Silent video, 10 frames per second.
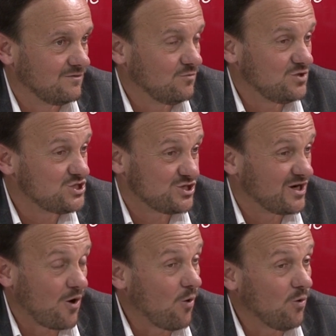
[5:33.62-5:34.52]
we
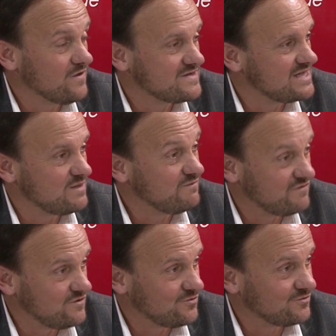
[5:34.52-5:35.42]
share all the same
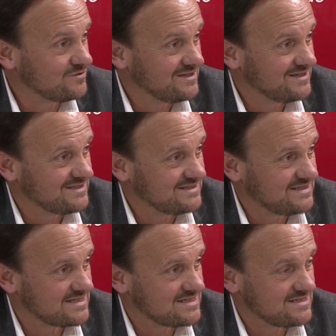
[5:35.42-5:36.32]
view
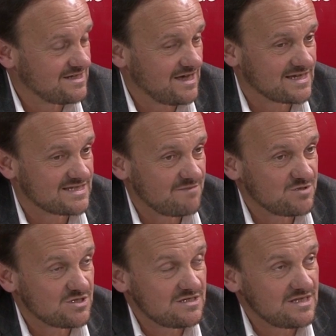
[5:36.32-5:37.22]
that the
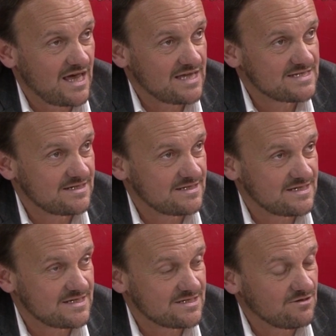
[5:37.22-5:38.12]
exception, the
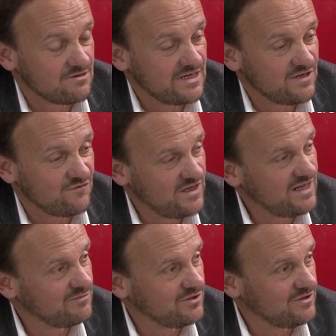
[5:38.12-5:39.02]
excellence is only
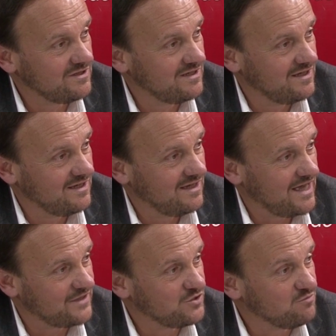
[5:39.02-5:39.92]
available
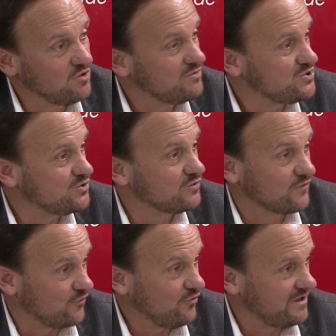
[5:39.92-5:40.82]
at the moment you're
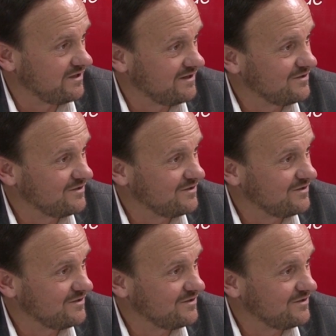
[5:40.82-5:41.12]
free,